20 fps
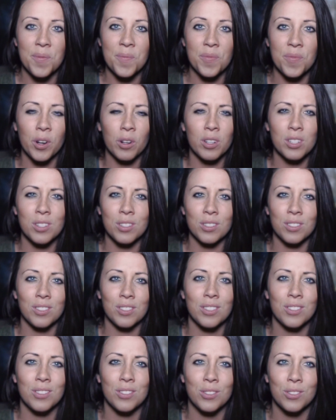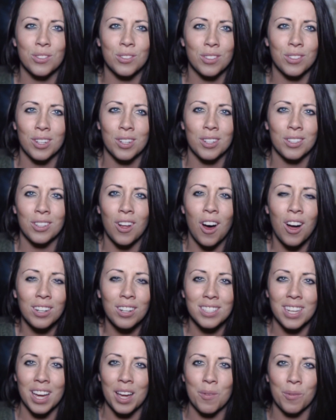There's a
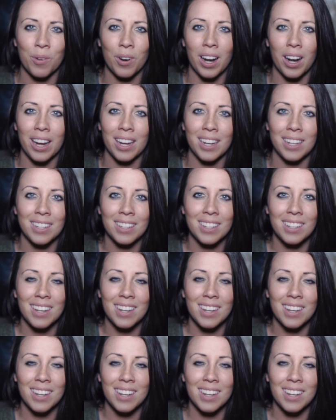long time where I